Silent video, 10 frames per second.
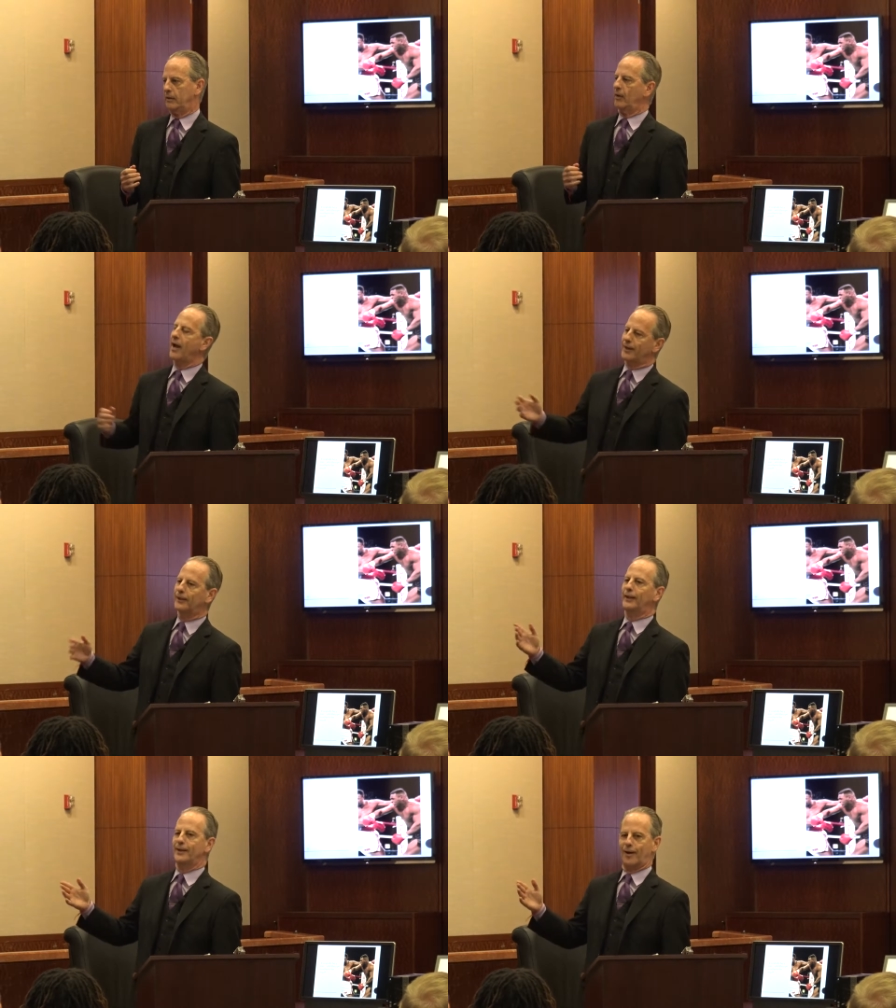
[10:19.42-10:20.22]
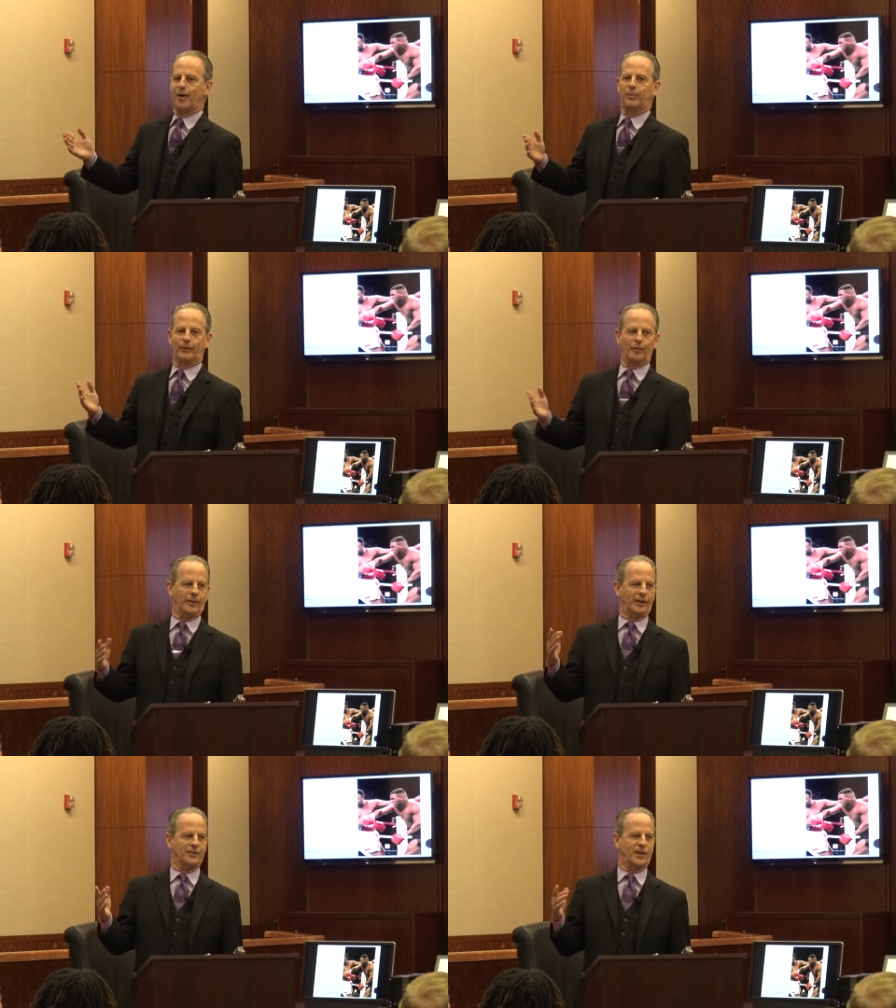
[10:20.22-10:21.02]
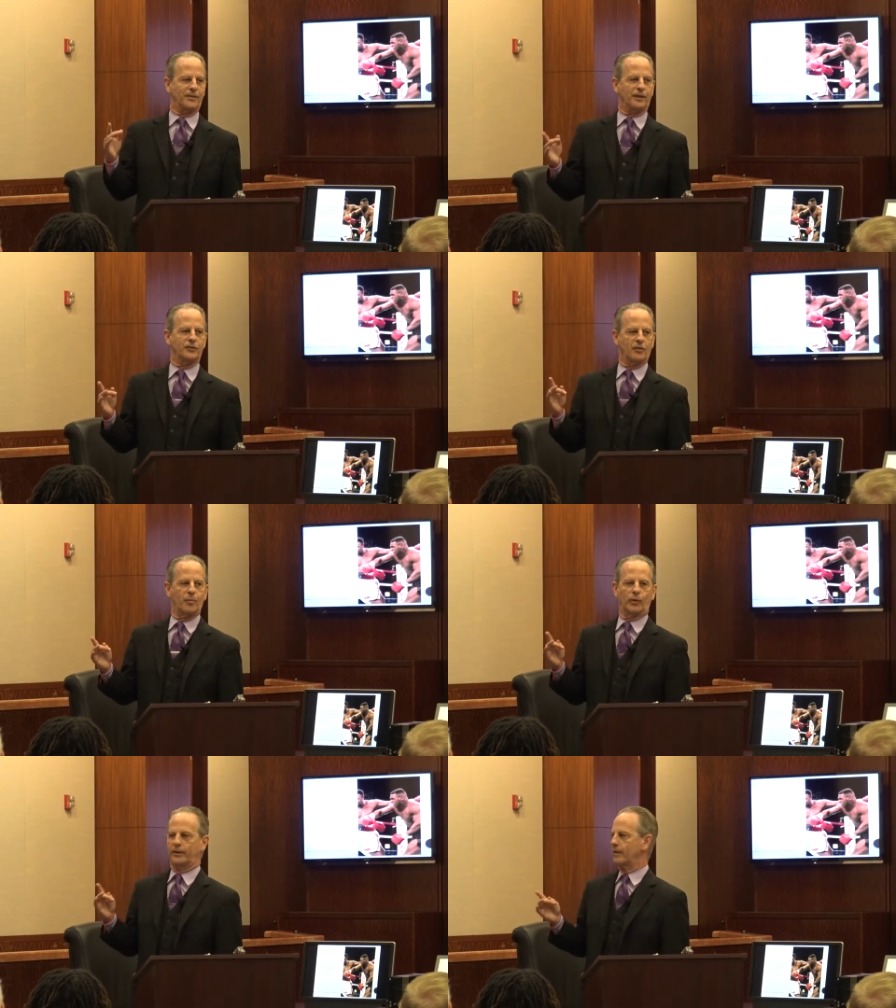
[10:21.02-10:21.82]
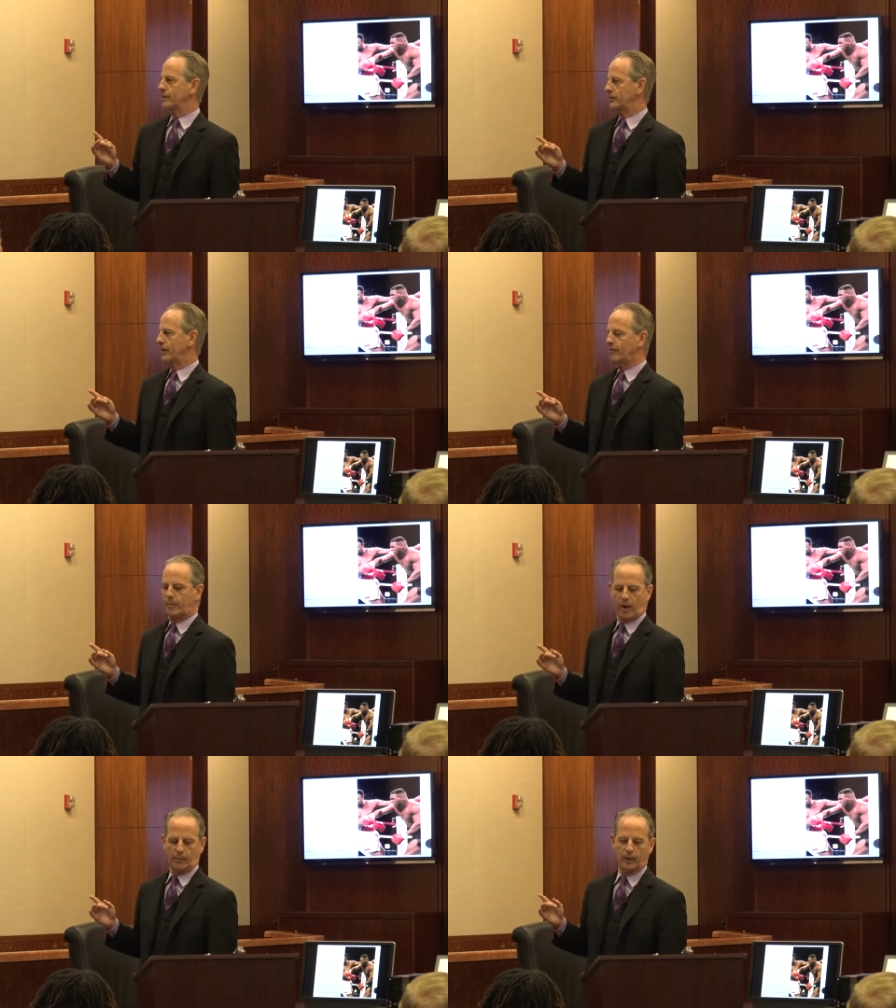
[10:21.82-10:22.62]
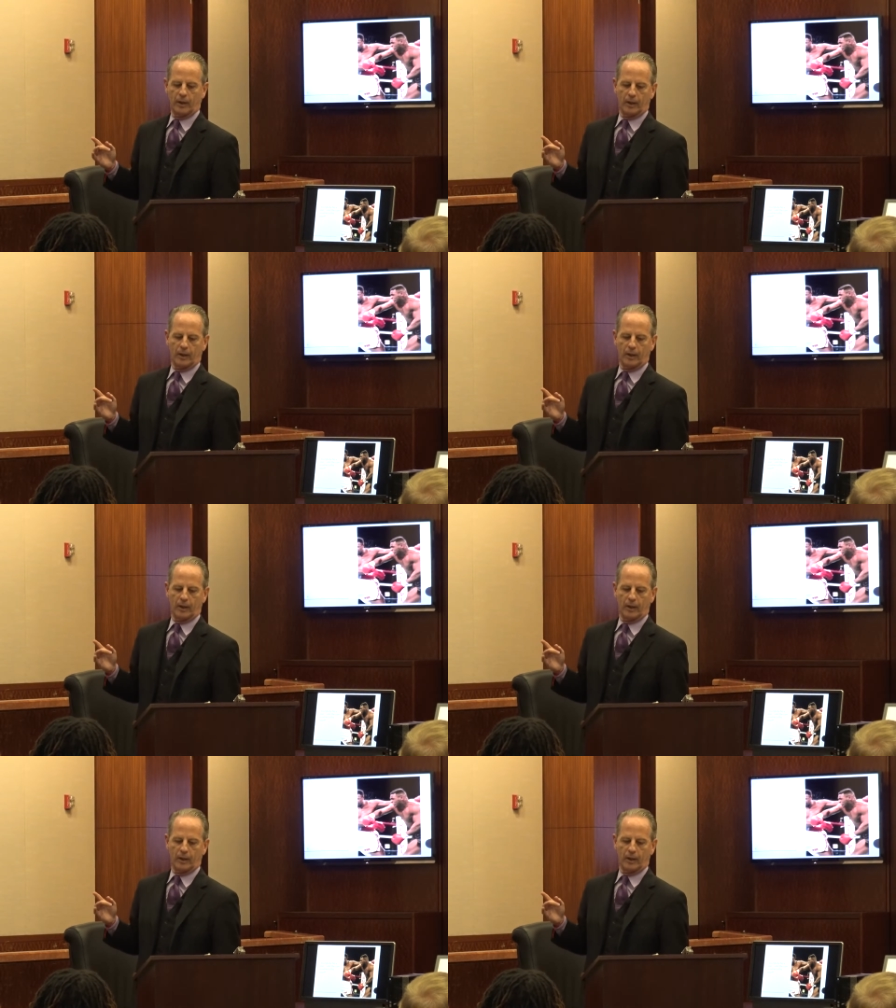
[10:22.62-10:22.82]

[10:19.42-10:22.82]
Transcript: I had to clean that up a little bit because I think somewhere in there there's an F-bomb.